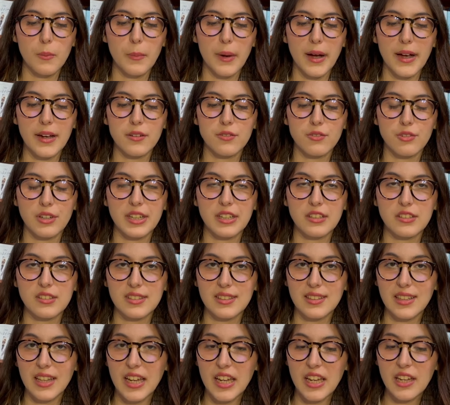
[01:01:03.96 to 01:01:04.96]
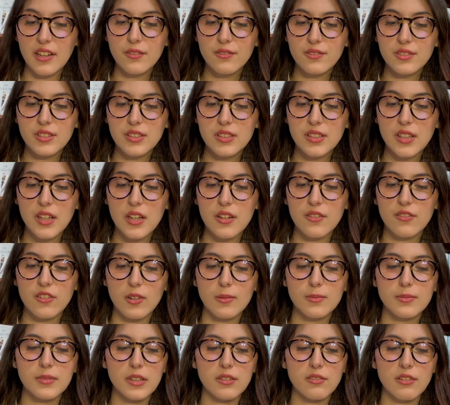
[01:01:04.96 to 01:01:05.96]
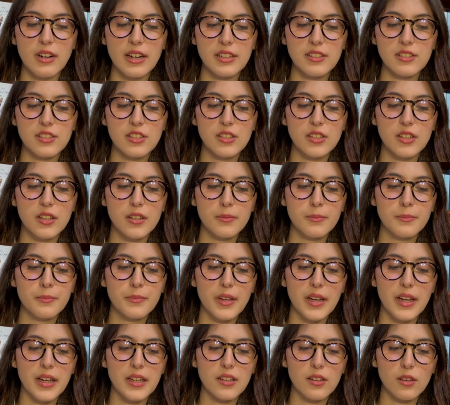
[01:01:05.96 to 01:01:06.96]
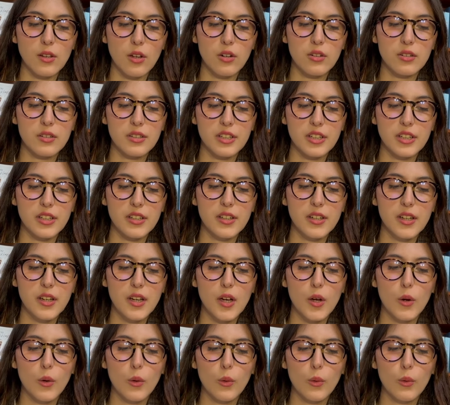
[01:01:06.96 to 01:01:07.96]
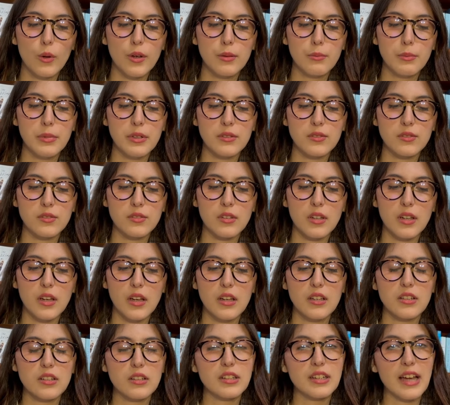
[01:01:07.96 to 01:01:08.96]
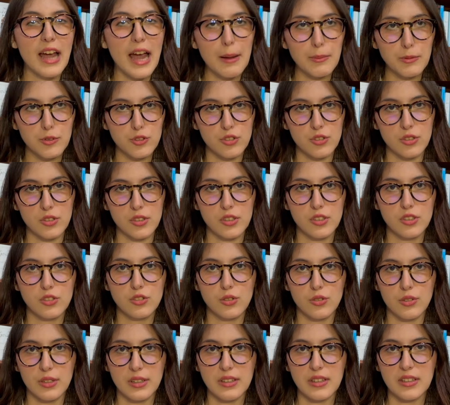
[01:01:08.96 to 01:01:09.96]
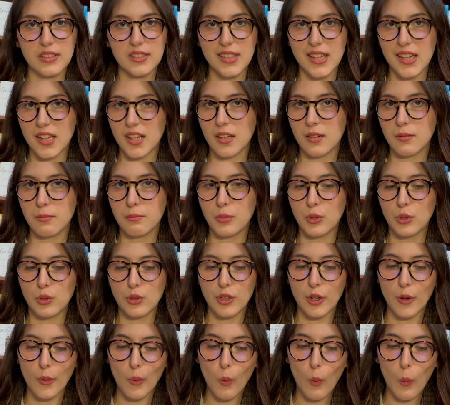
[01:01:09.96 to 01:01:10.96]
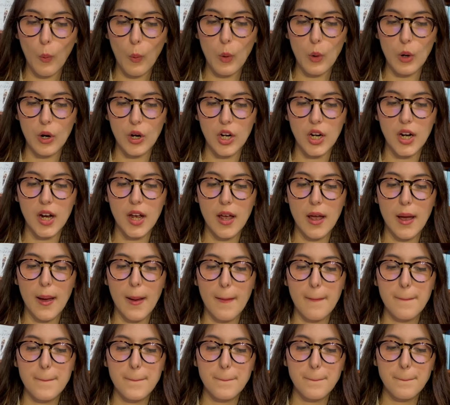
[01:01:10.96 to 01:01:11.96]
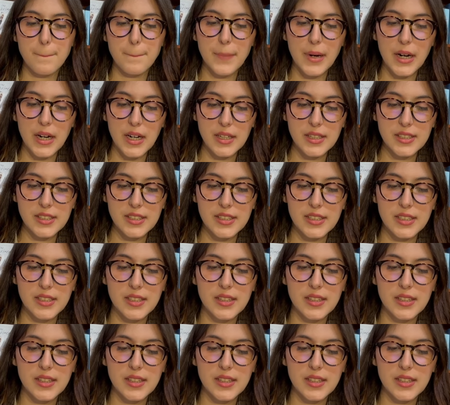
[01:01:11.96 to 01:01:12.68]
by Greek slaves from Tarentum and Locri, who had been captured during the Second Punic War, but